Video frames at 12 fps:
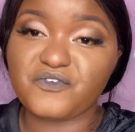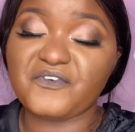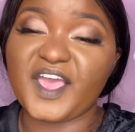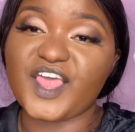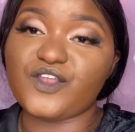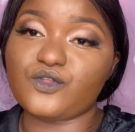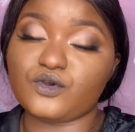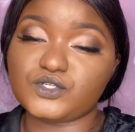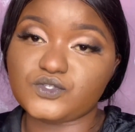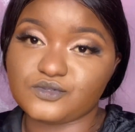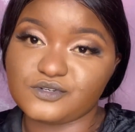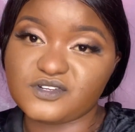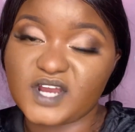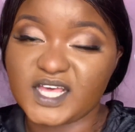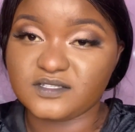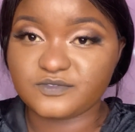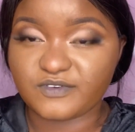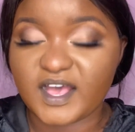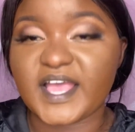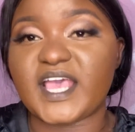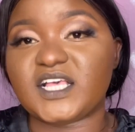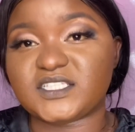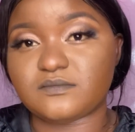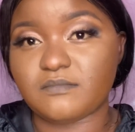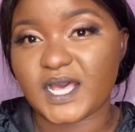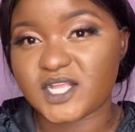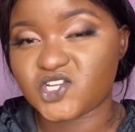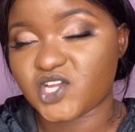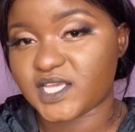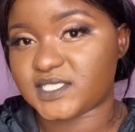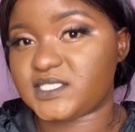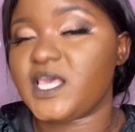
and not to transfer as much as